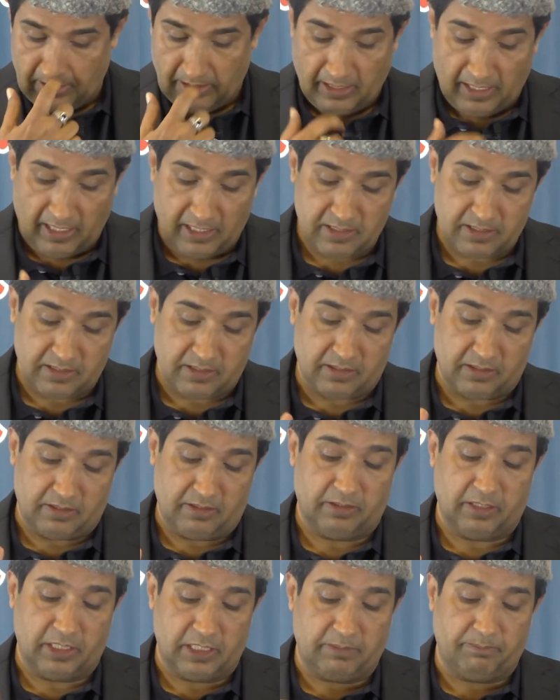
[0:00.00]
As
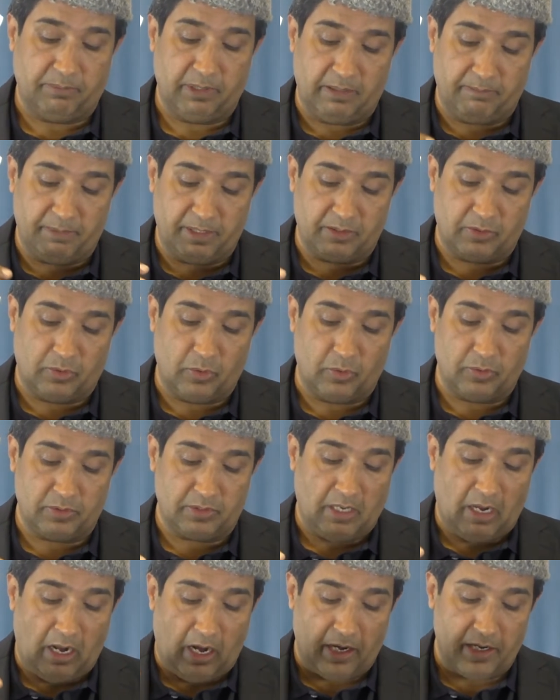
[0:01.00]
this pyramid goes
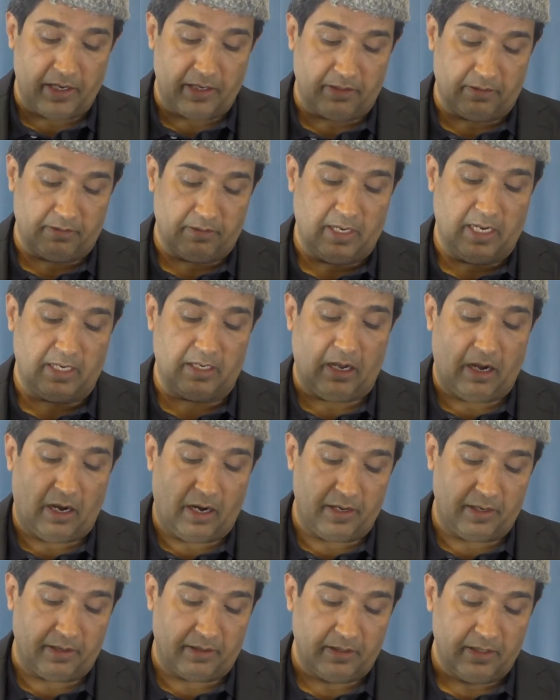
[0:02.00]
higher and
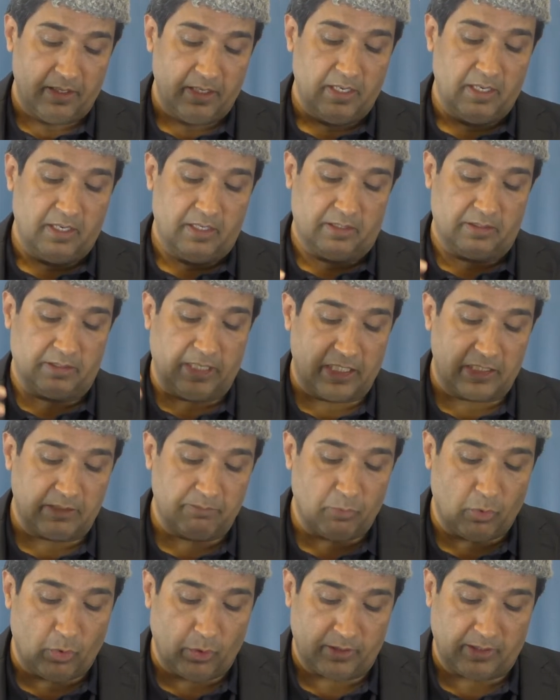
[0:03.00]
higher, gets
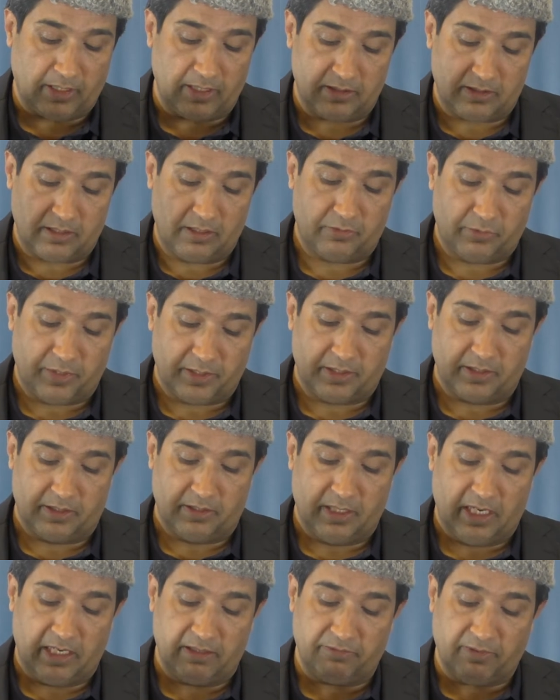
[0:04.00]
more concentrated
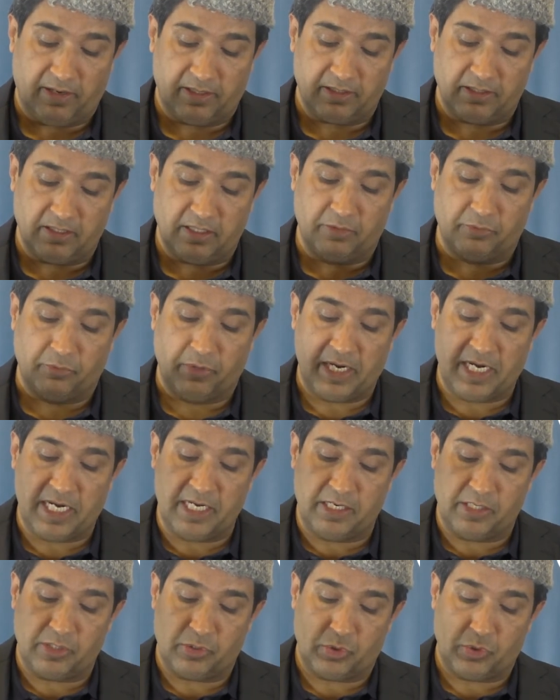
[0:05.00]
and finally drain
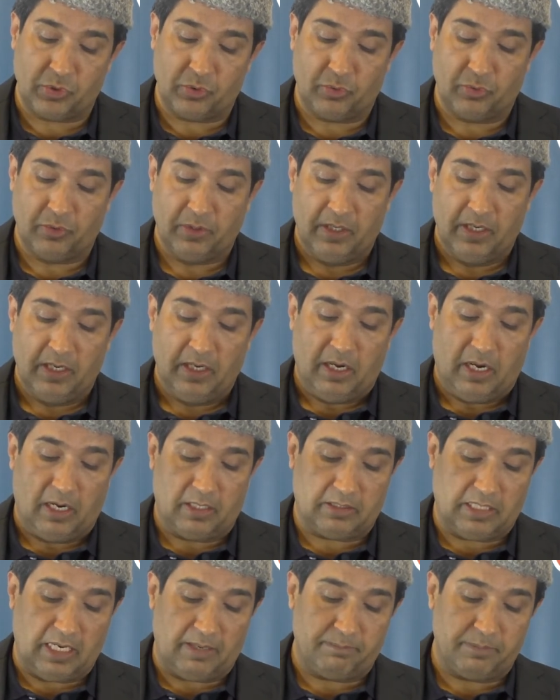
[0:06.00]
into a
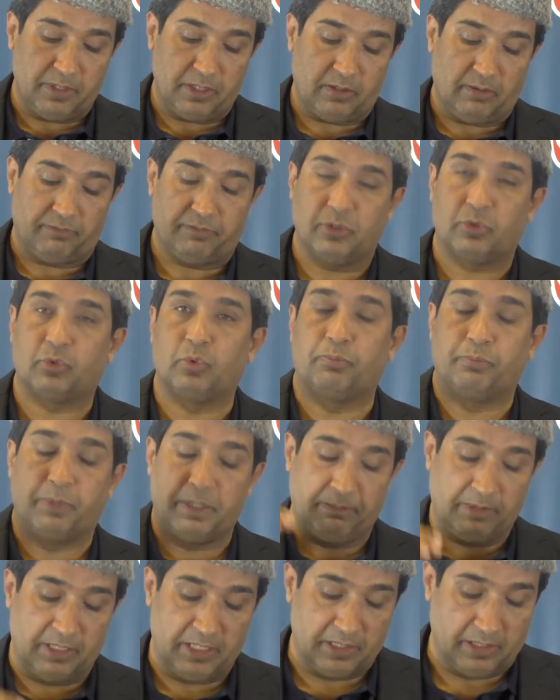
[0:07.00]
cabinet of the
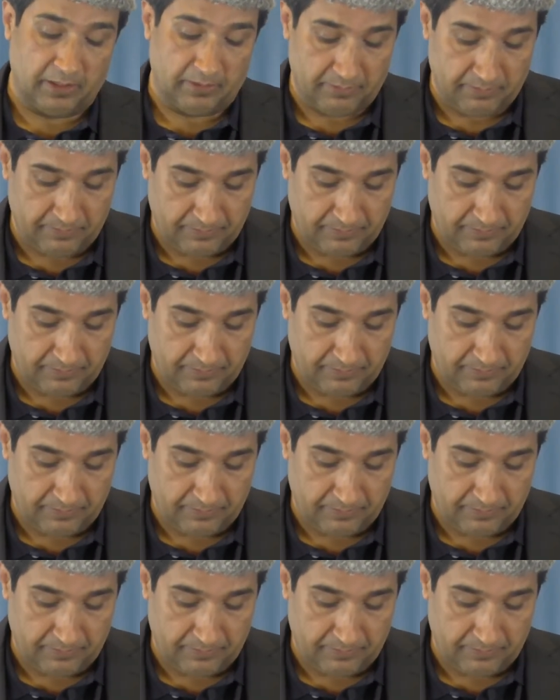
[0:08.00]
supreme leader.